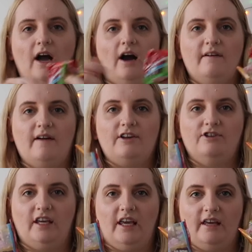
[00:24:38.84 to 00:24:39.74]
I've
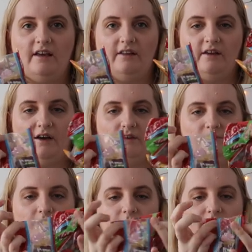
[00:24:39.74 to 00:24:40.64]
actually eaten a
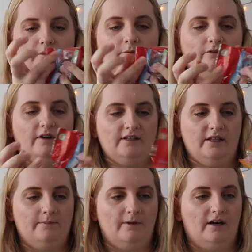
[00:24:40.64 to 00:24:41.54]
few of them
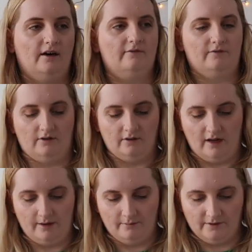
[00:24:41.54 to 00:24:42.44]
already, but I've got
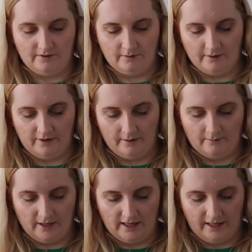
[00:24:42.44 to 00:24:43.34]
some of
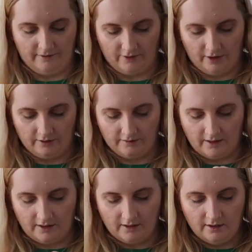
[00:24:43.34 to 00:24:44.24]
them left
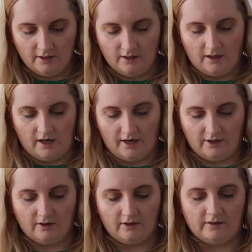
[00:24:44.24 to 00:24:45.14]
over. I
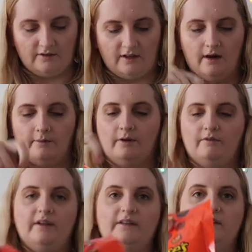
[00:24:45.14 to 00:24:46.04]
got some
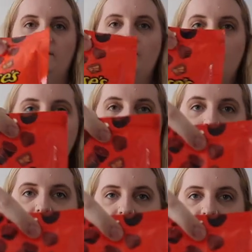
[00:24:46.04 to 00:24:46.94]
Reese's Pieces
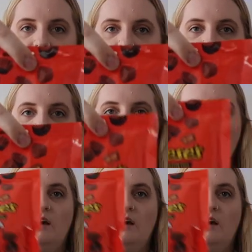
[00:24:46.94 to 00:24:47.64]
miniatures